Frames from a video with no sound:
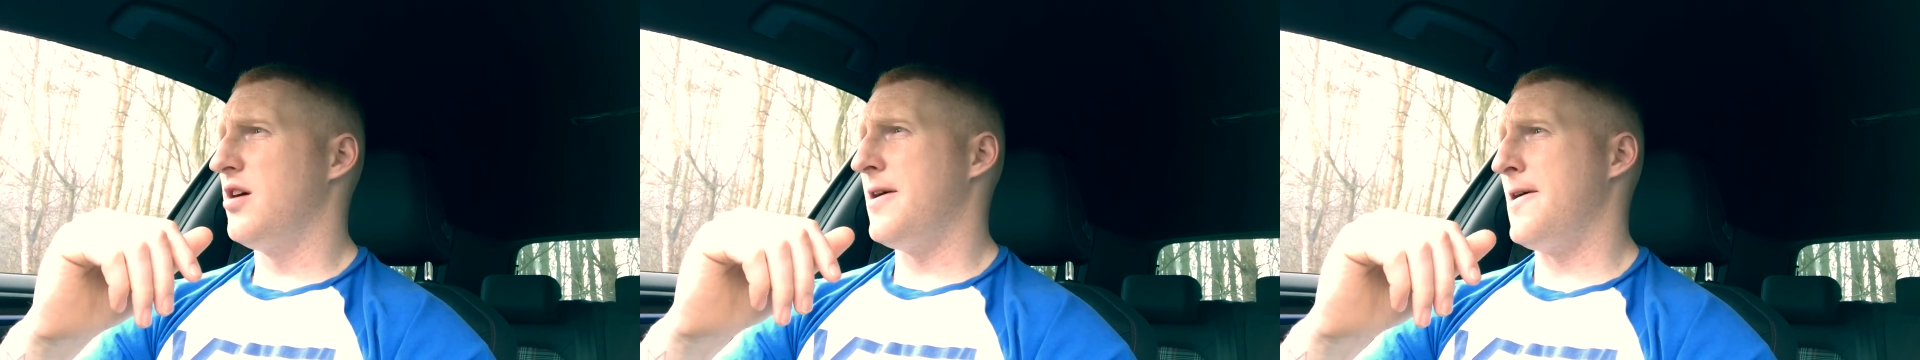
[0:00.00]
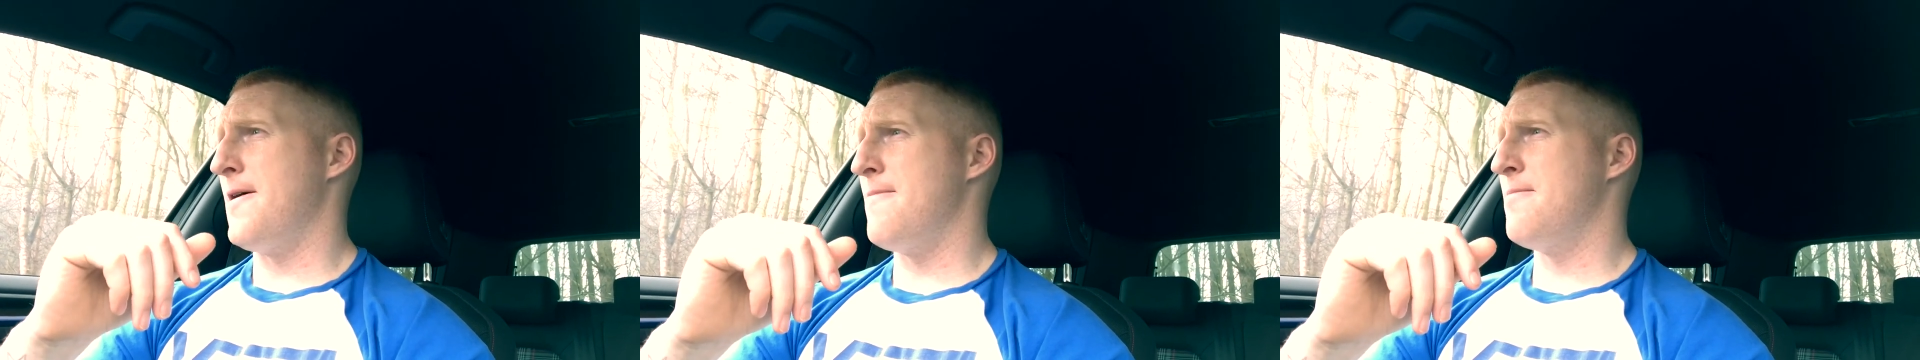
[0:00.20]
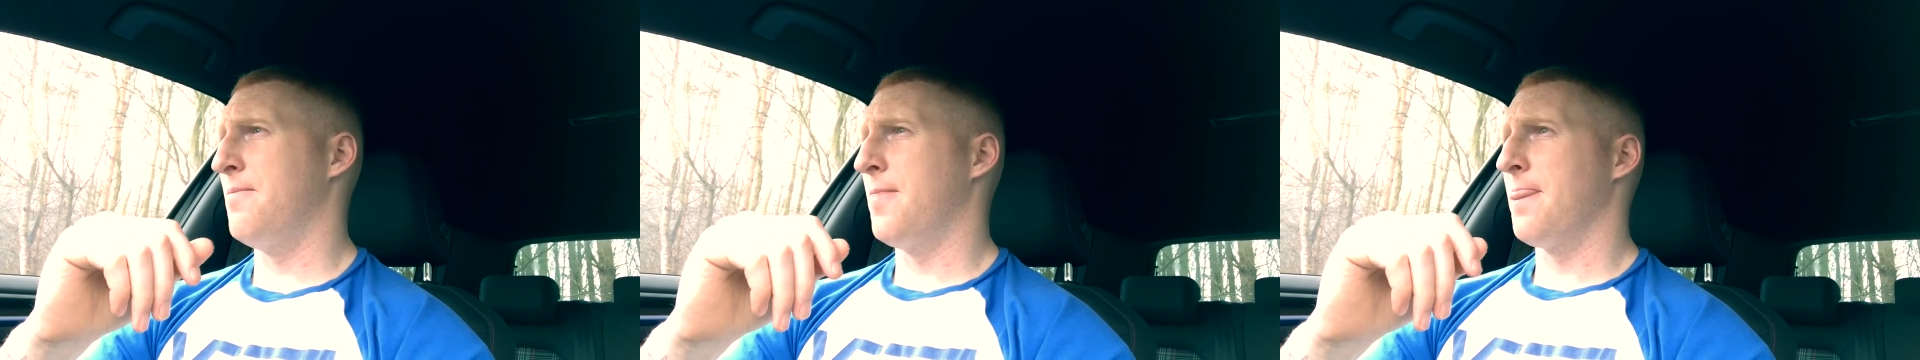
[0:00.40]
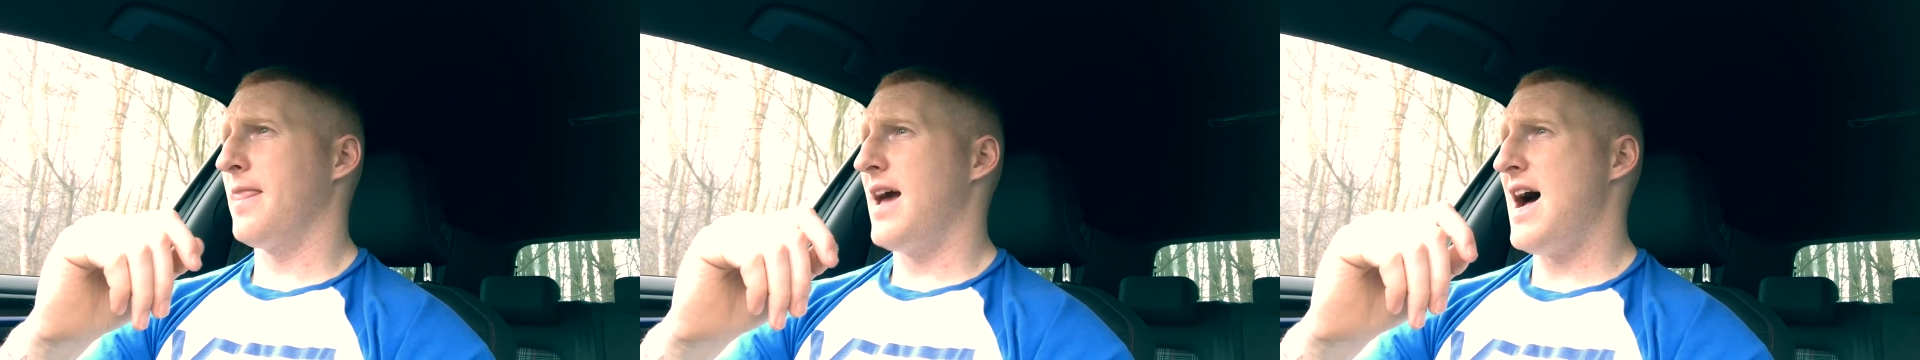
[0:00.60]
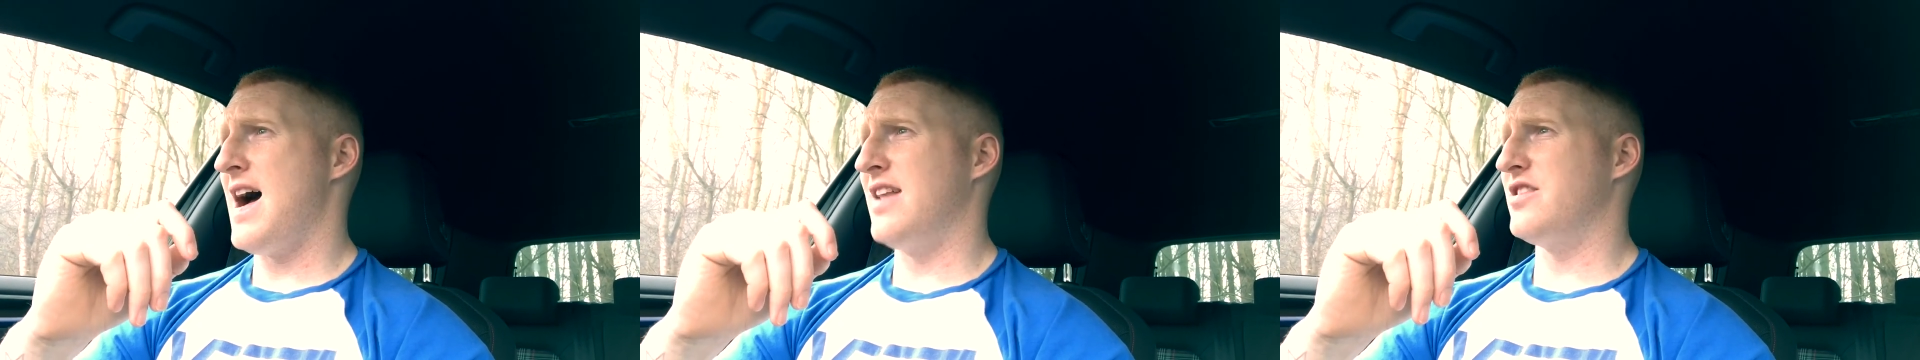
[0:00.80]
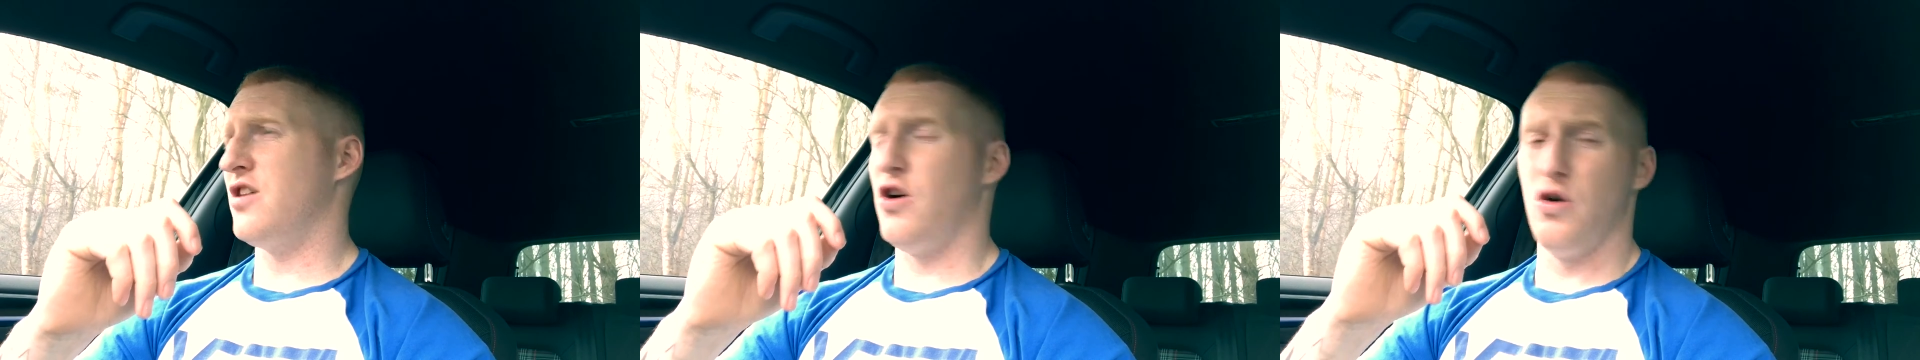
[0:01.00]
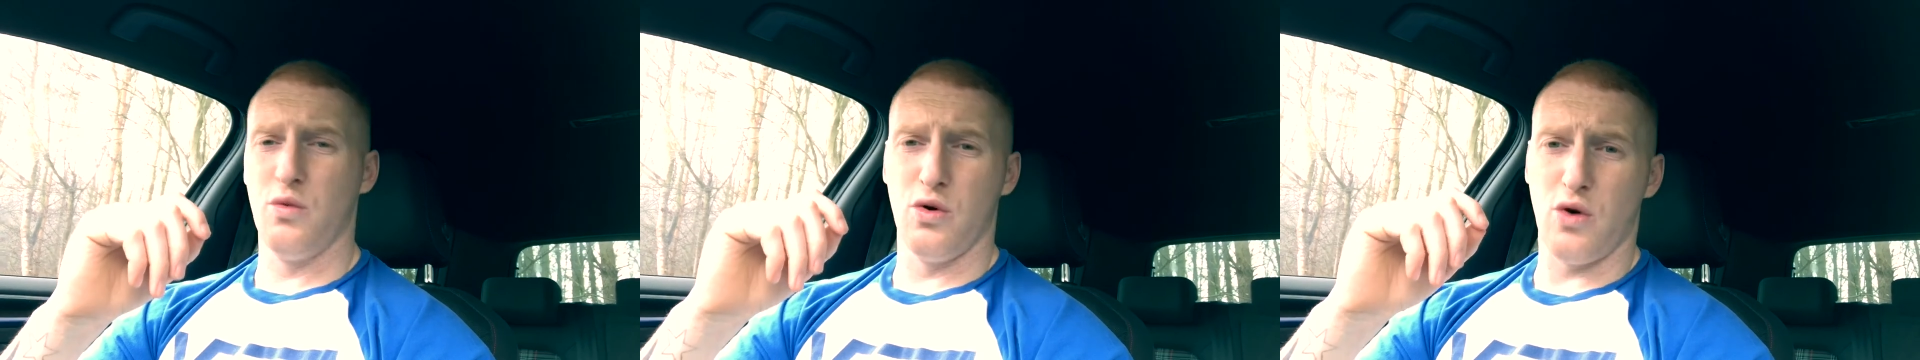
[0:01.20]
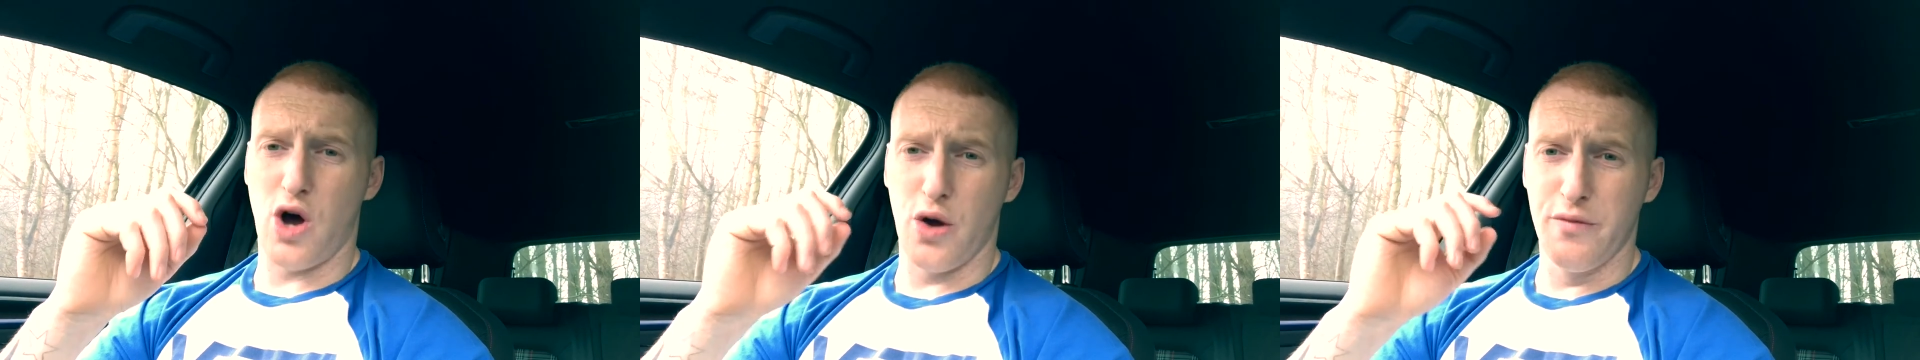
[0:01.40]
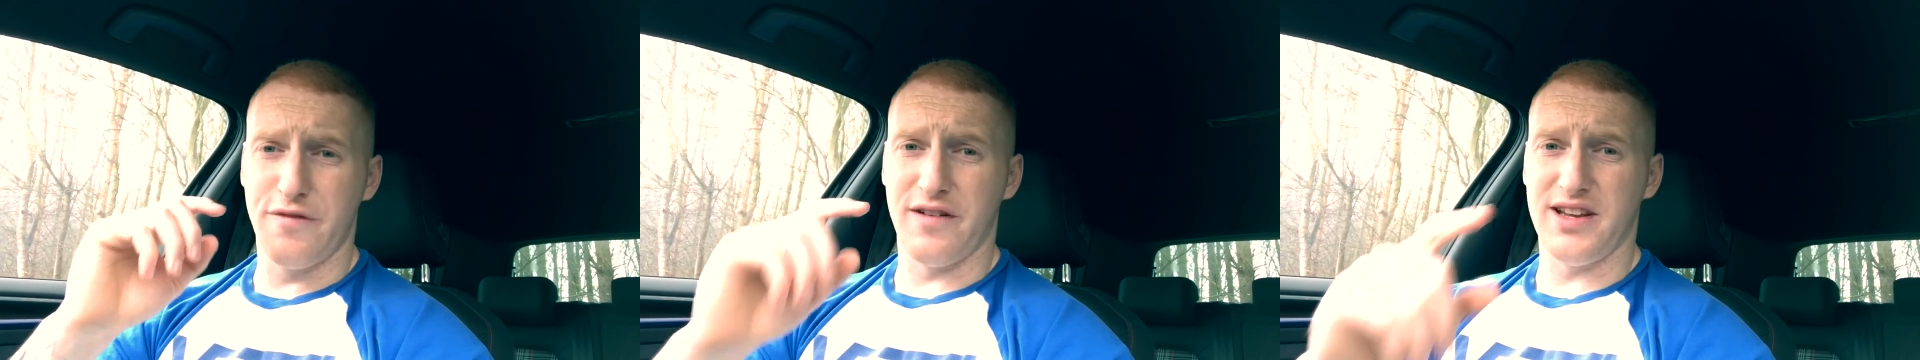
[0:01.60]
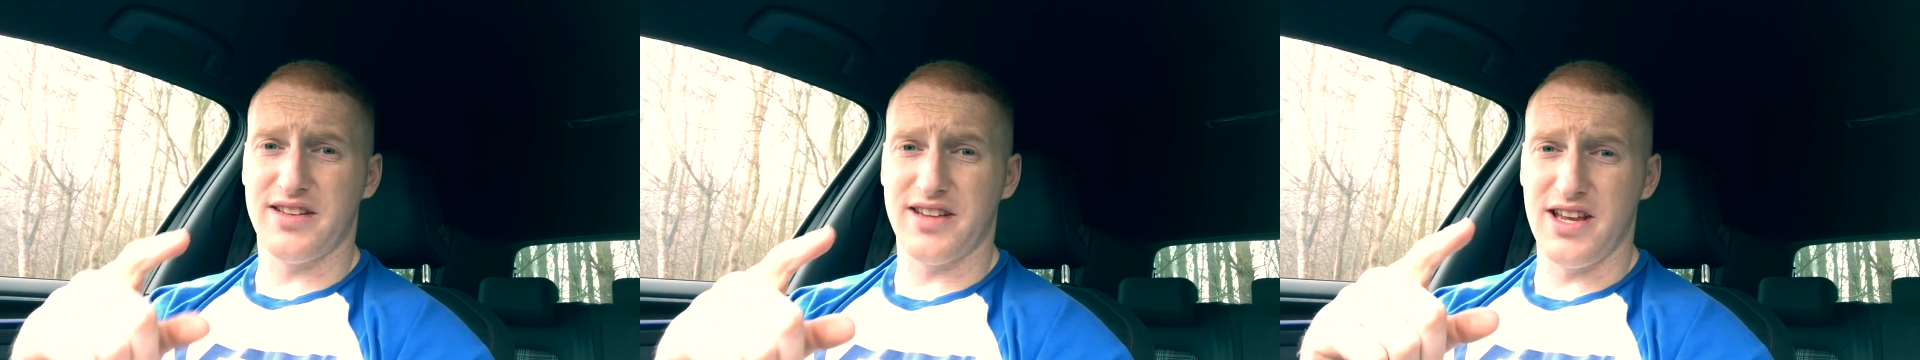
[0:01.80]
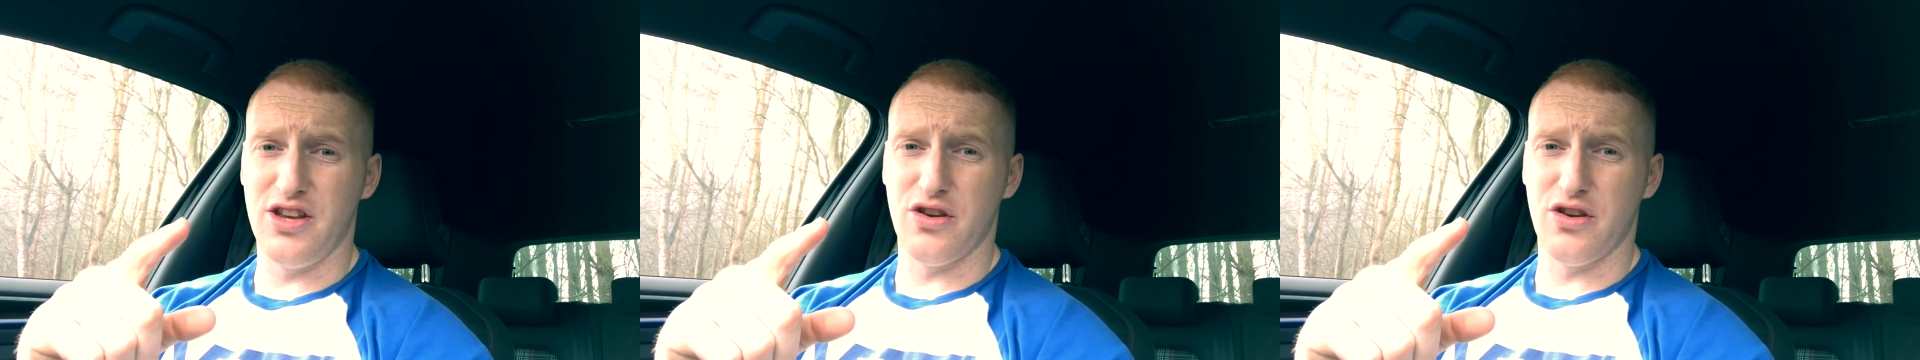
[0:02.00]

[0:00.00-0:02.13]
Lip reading: And I will hopefully see